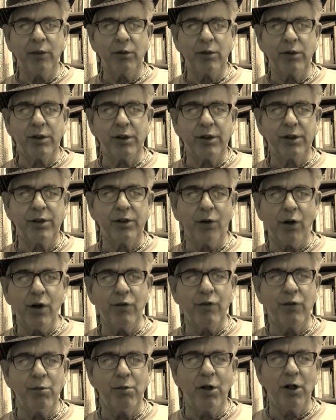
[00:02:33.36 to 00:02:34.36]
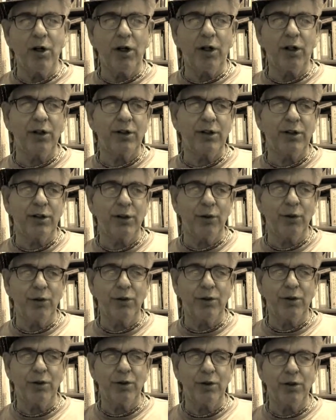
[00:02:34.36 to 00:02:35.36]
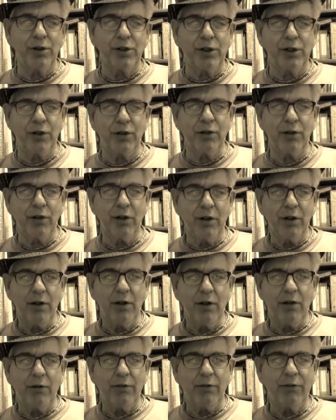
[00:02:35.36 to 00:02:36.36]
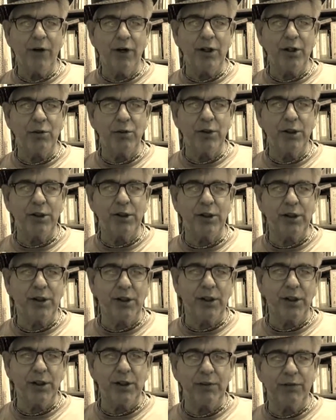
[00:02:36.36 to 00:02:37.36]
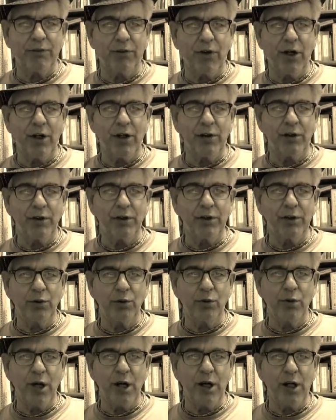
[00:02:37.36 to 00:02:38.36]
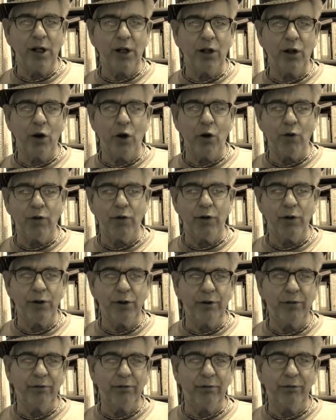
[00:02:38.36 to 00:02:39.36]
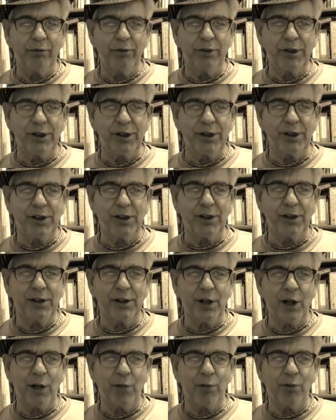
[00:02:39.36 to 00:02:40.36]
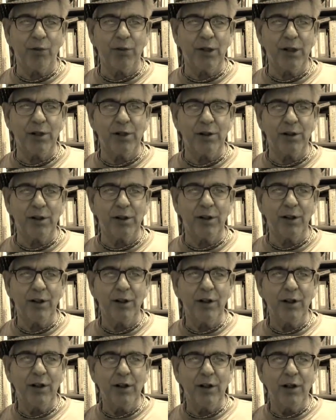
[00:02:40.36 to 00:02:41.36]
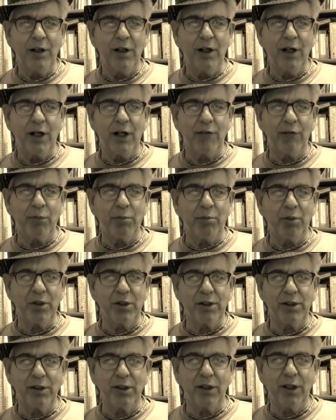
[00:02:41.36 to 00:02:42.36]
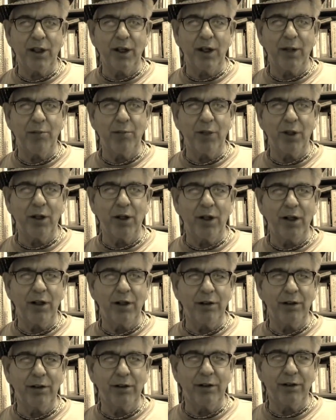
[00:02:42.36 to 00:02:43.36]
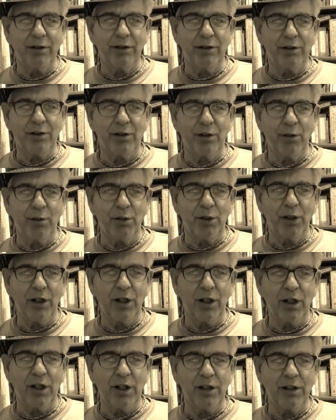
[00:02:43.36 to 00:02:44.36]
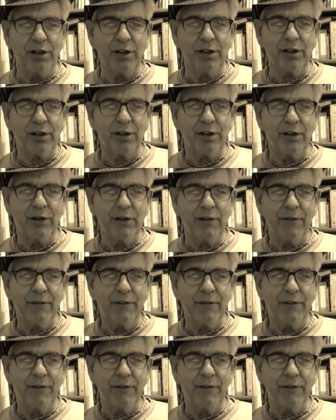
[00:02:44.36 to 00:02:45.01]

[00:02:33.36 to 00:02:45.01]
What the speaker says: It was a story of American soldiers and French resistance fighters who ran a covert resistance operation out of a prison camp behind German lines.